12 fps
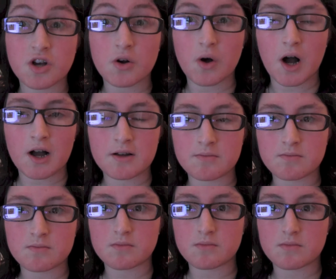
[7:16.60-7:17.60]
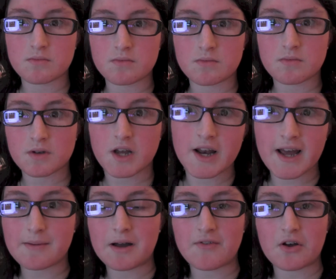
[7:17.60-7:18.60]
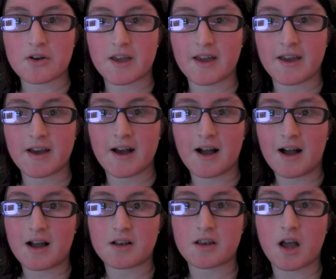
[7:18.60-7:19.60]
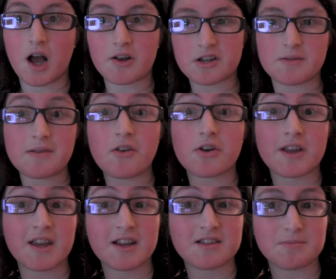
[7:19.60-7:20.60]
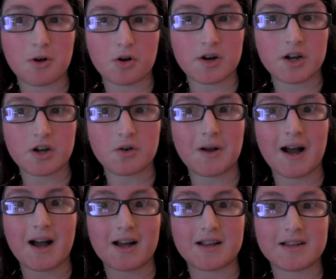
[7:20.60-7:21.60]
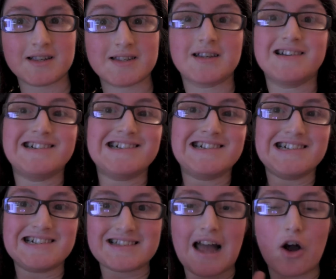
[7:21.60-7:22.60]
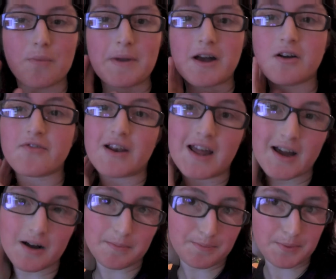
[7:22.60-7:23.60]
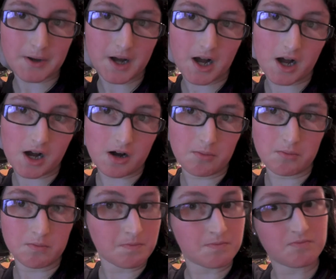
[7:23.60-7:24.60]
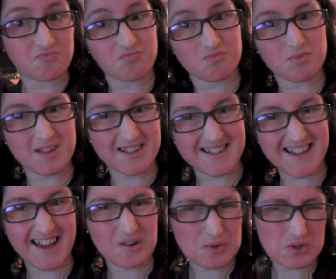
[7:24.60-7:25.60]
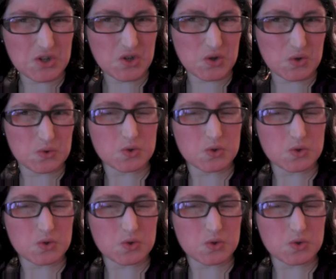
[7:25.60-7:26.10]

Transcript: So I'm gonna end my vlog here, and I'm gonna be vlogging again tomorrow, and that'll be hopefully up within a day or two.